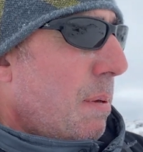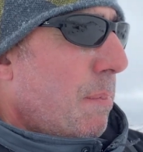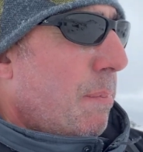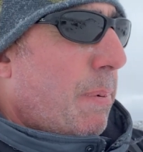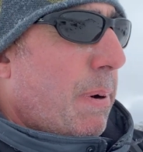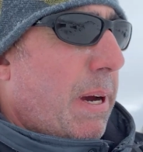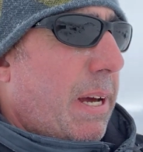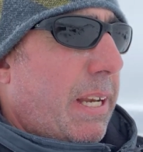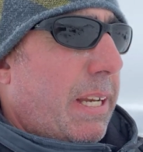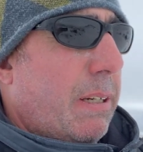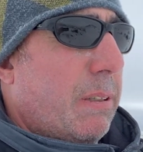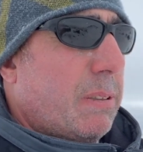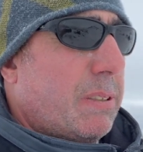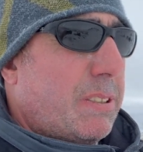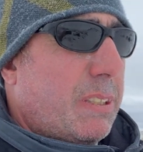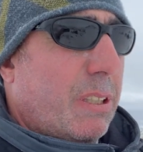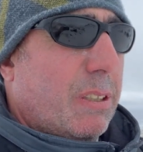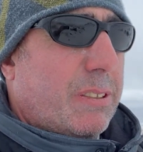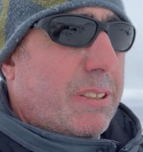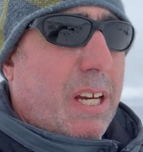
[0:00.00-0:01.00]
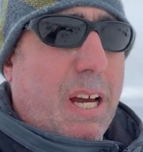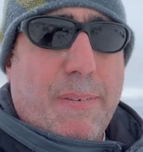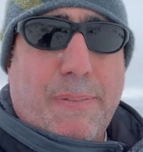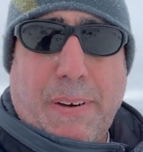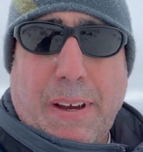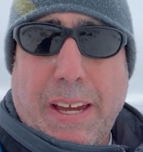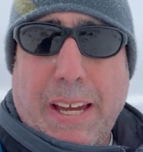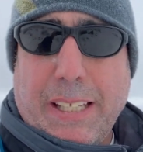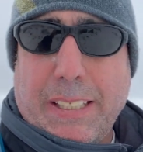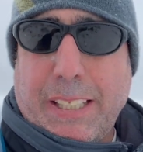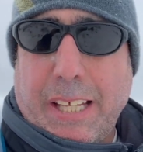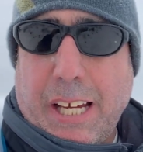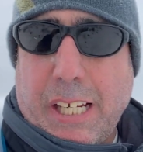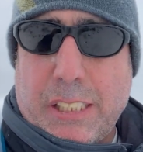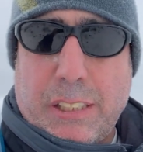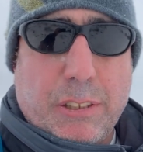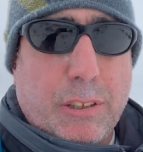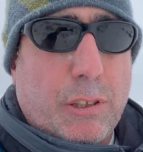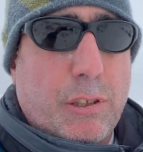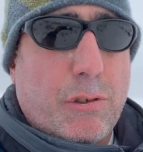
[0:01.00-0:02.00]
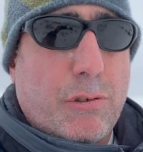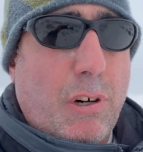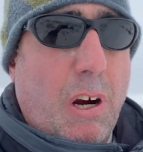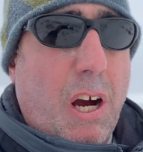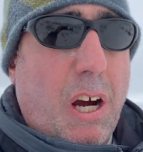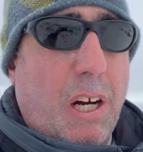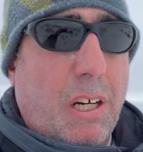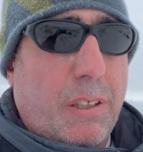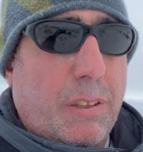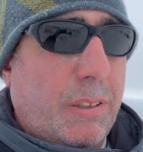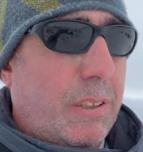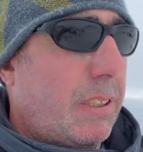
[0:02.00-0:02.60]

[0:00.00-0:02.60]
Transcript: but it was still tough. I had to actually crawl